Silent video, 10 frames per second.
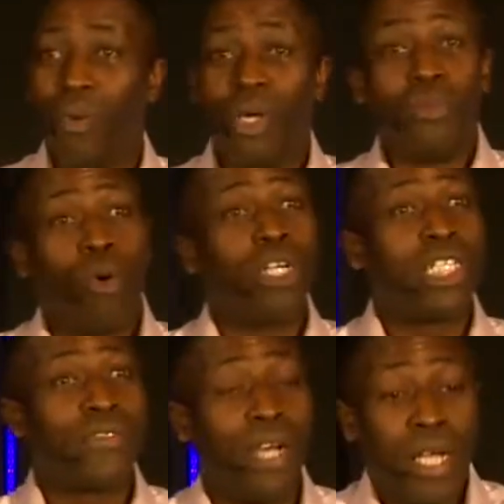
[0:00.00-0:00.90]
It was more
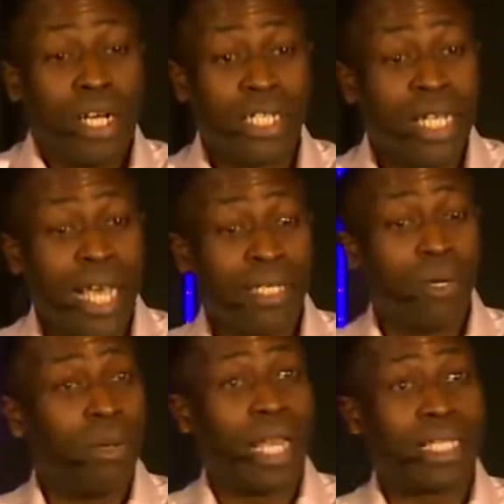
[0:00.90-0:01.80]
dysfunctional. Because he
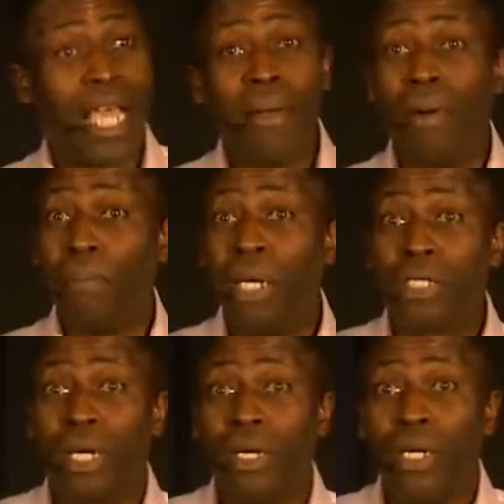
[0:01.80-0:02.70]
has someone like Simon
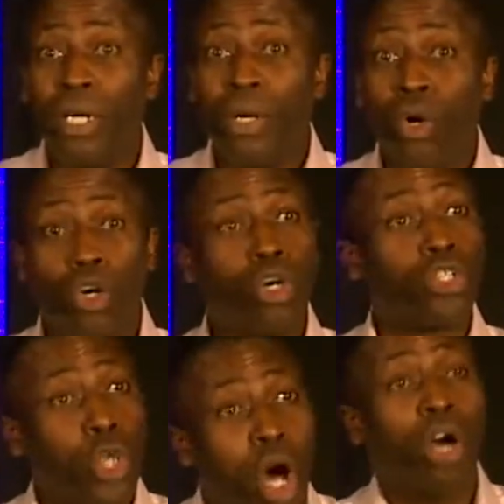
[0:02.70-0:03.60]
Peter who
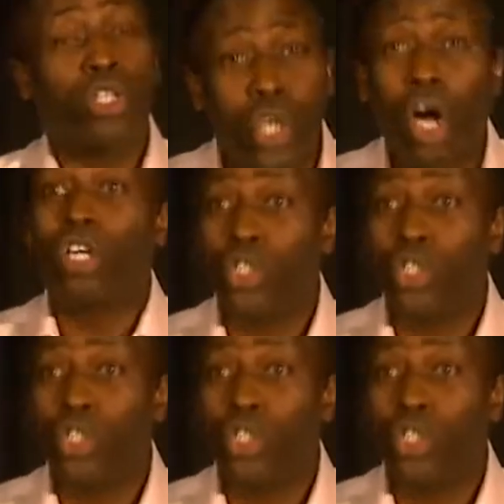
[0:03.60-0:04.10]
could talk